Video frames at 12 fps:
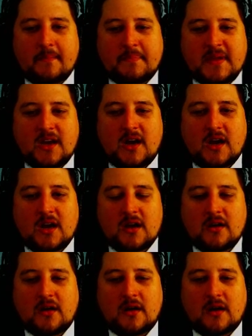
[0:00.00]

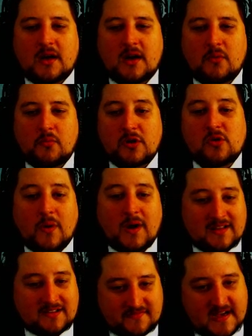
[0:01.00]
PR uh, will
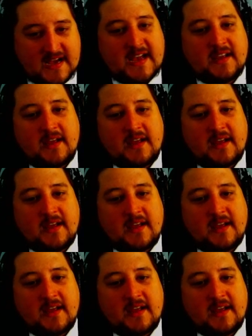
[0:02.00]
qualify.